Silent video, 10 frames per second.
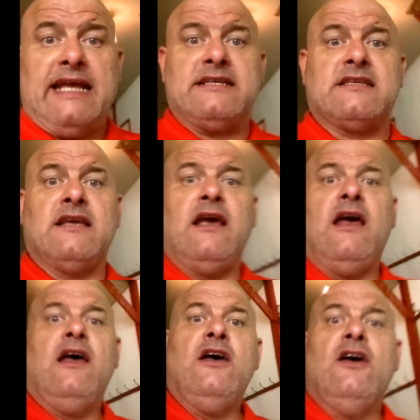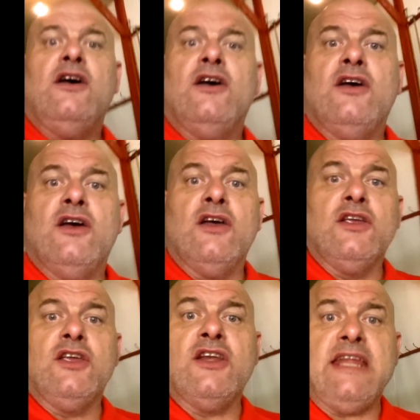is,
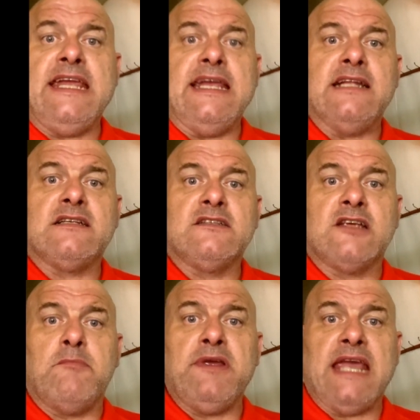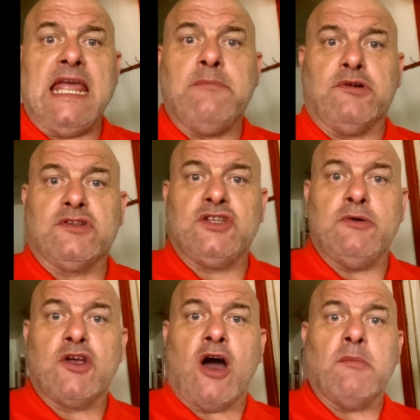you need to be able
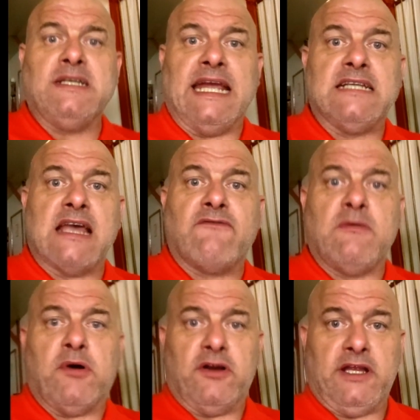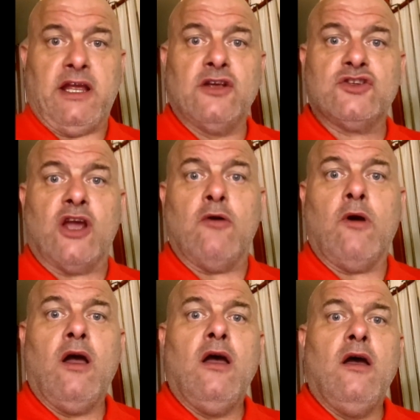to accommodate everybody. So
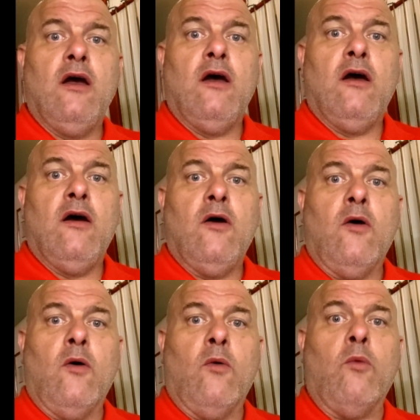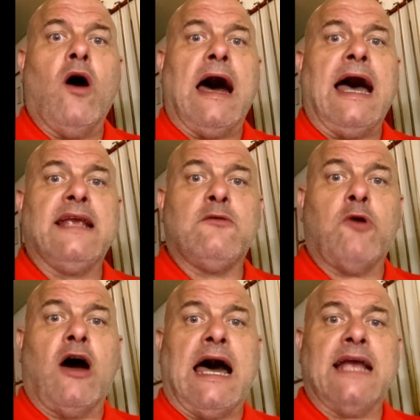what
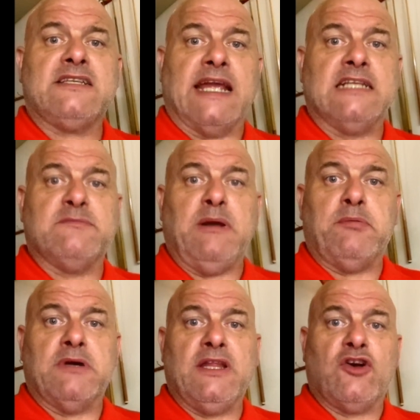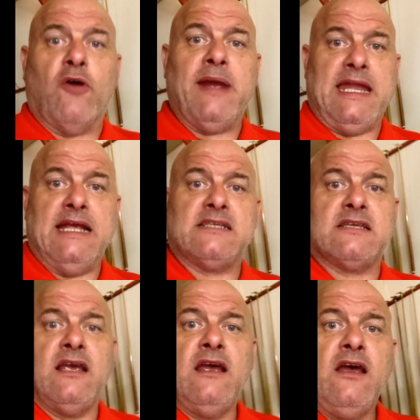I say to people when they come in
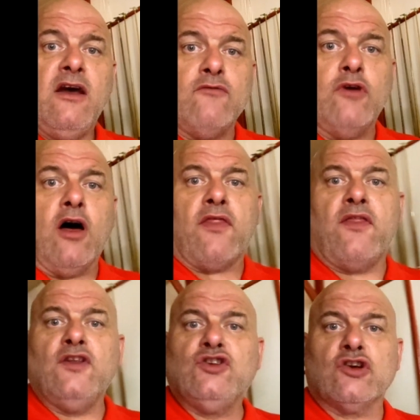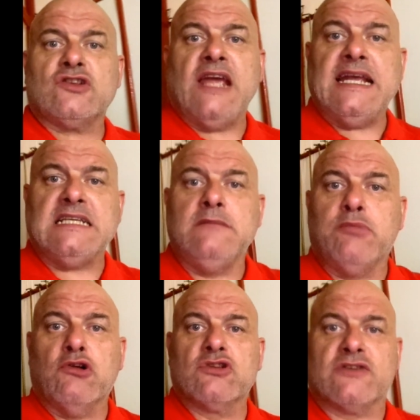is, rather than just hitting
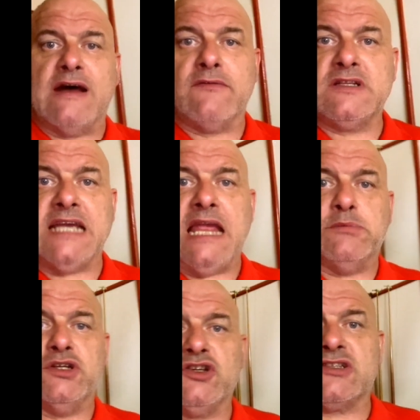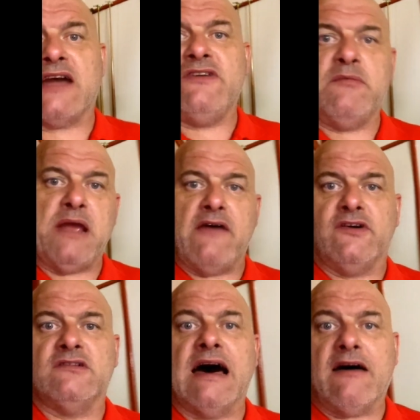balls around the table and just having a bit of a
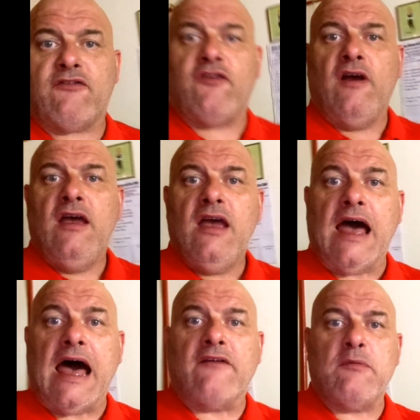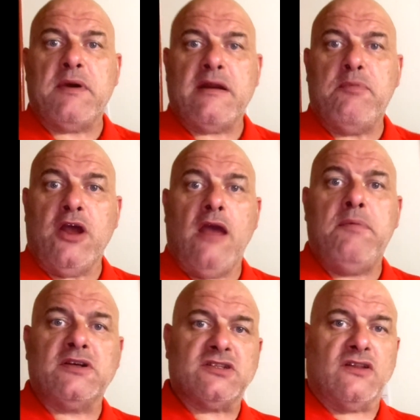laugh, have a bit of
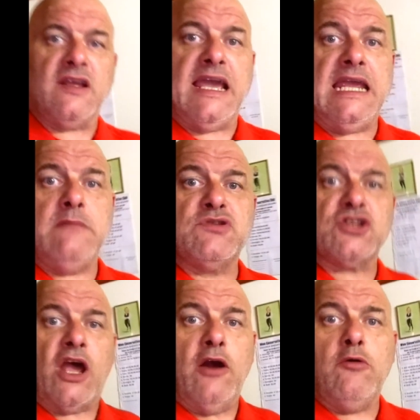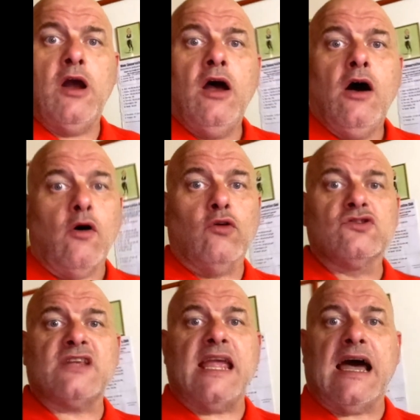purpose to the game. So all
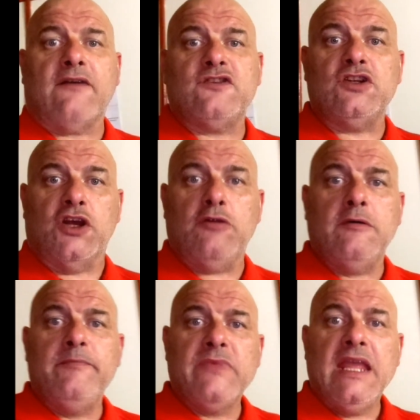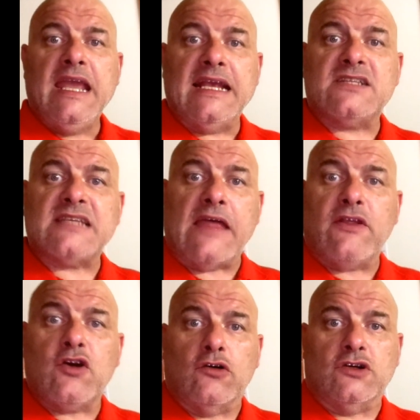they have to do is set
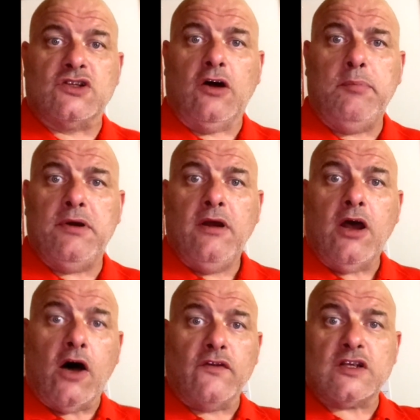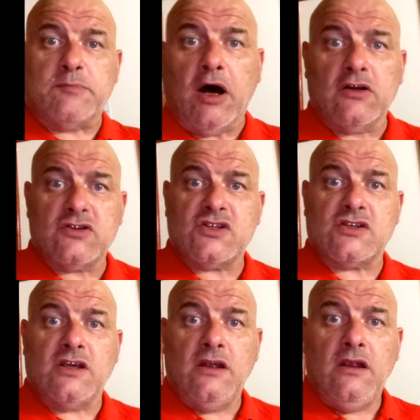the colours up on the
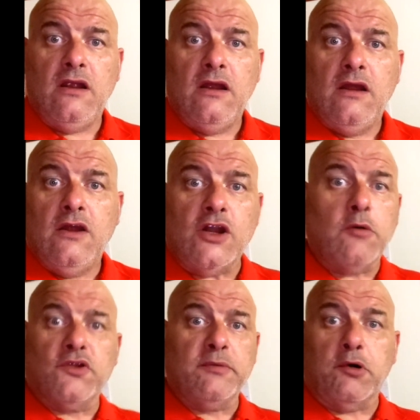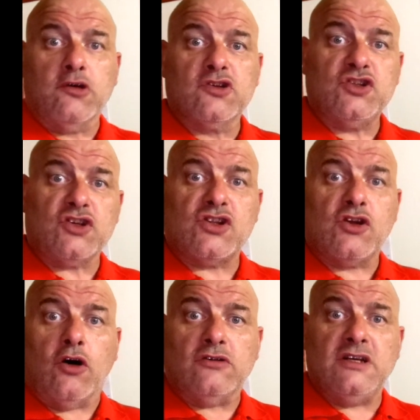spots, no other balls, just the
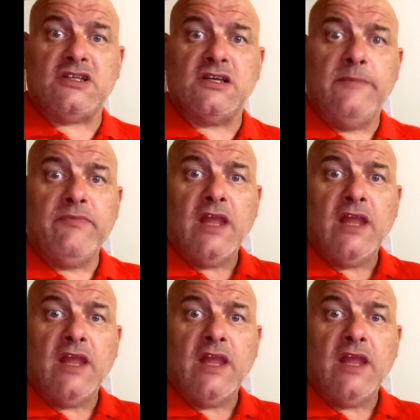colours,